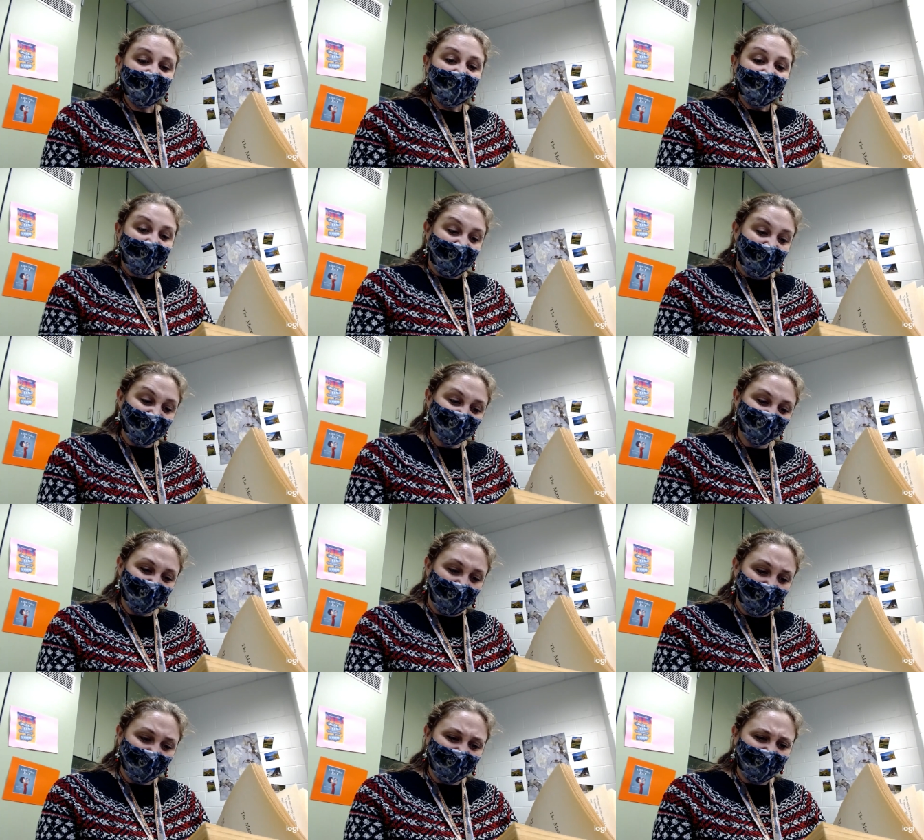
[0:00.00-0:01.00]
I tried
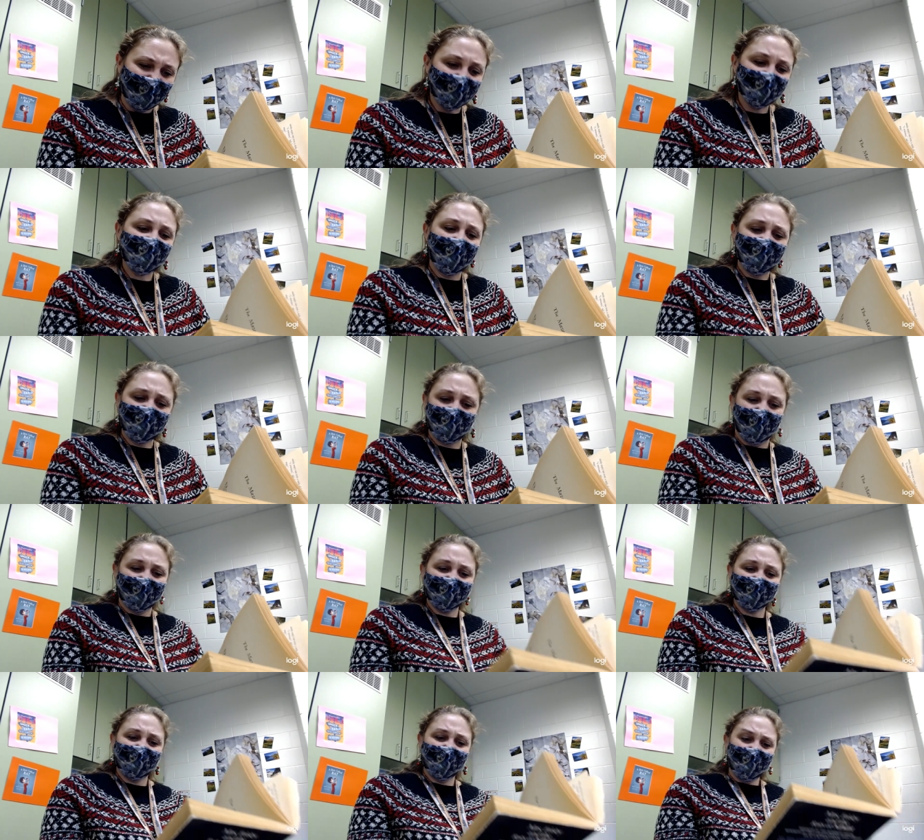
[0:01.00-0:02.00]
again and jumped back
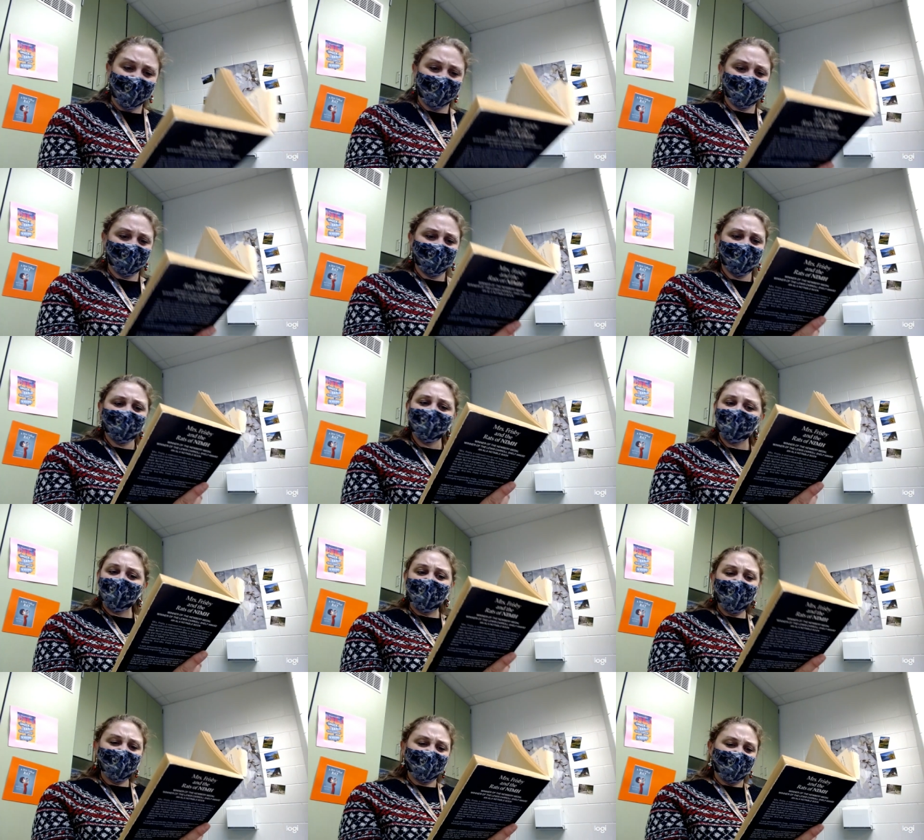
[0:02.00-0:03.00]
again. No
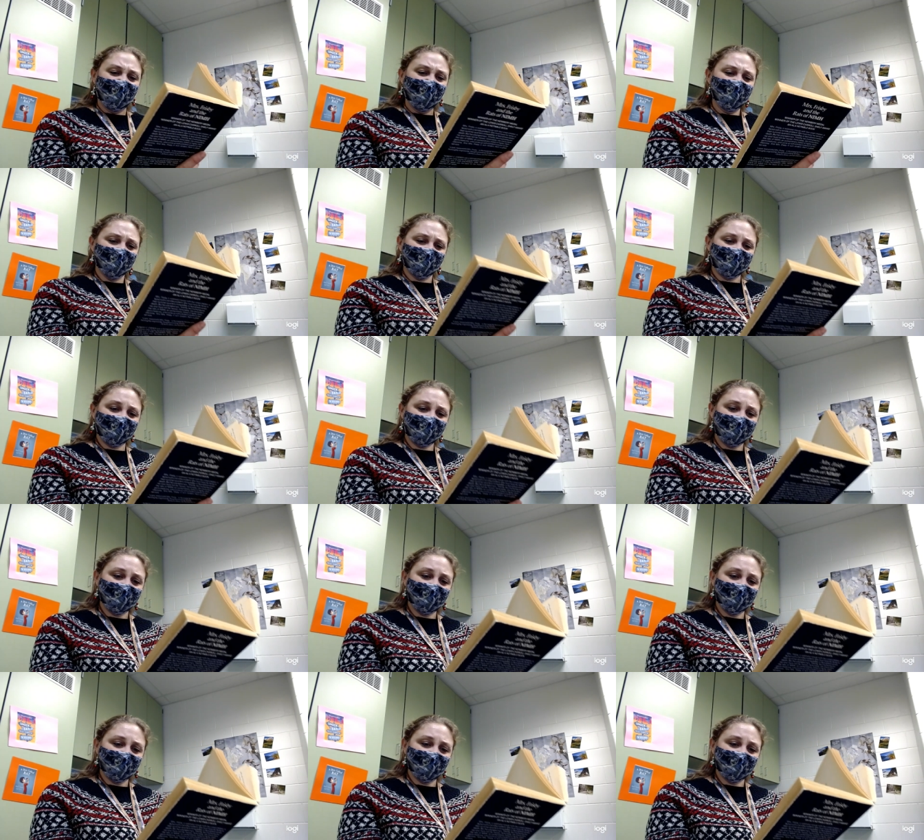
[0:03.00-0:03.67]
use.